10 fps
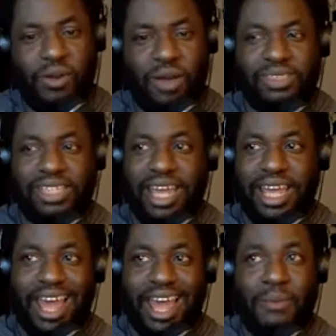I'm saying
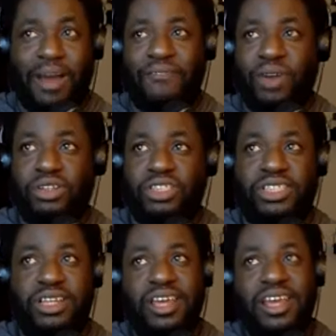like my
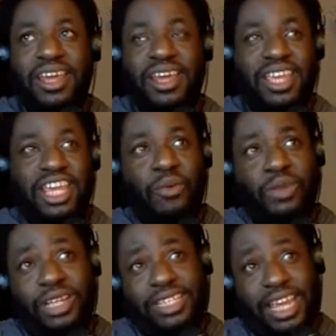first year
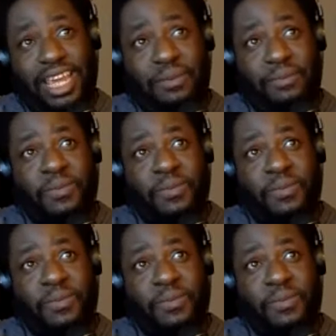with the team,